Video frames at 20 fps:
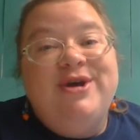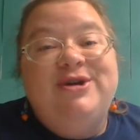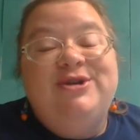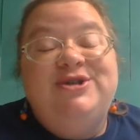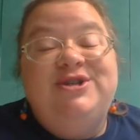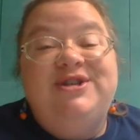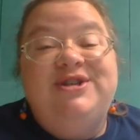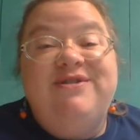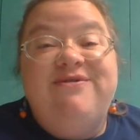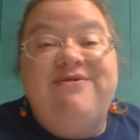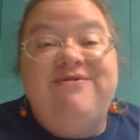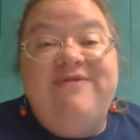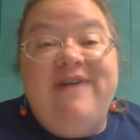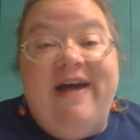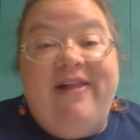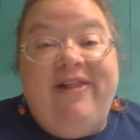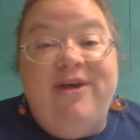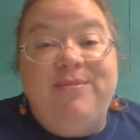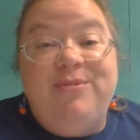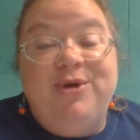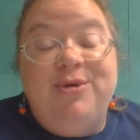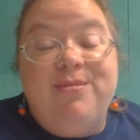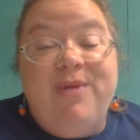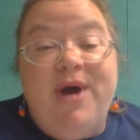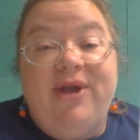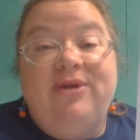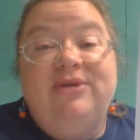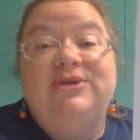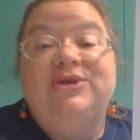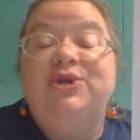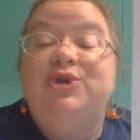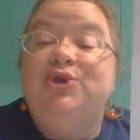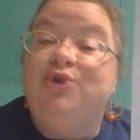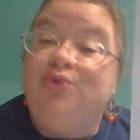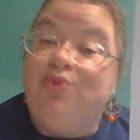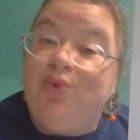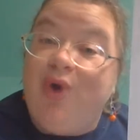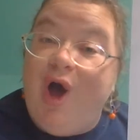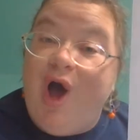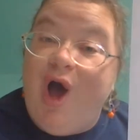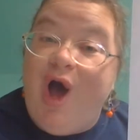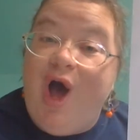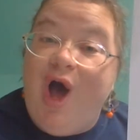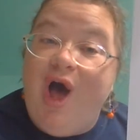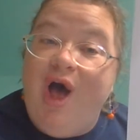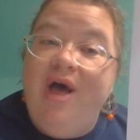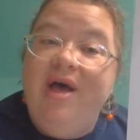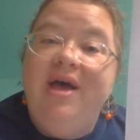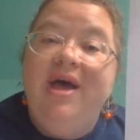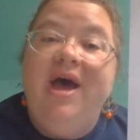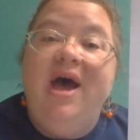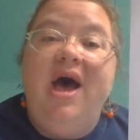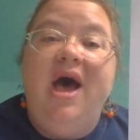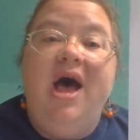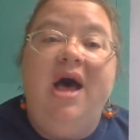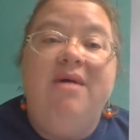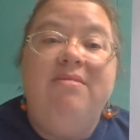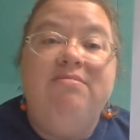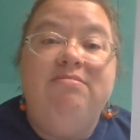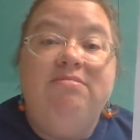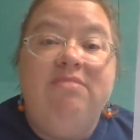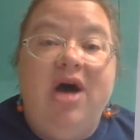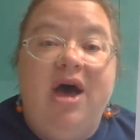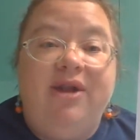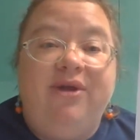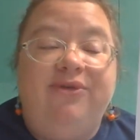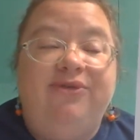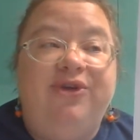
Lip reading: to develop your model, to draw a model.